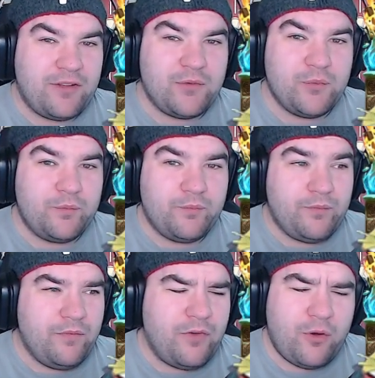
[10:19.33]
level,
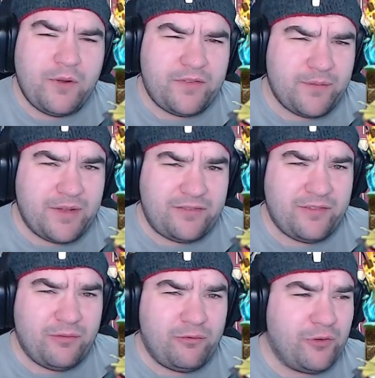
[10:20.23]
almost at
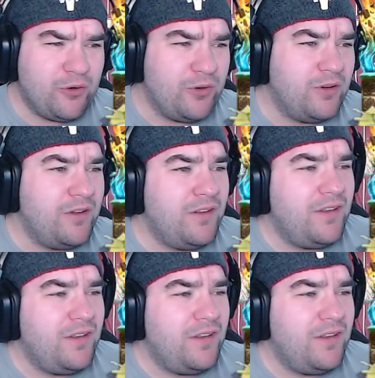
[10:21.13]
mastery level 4,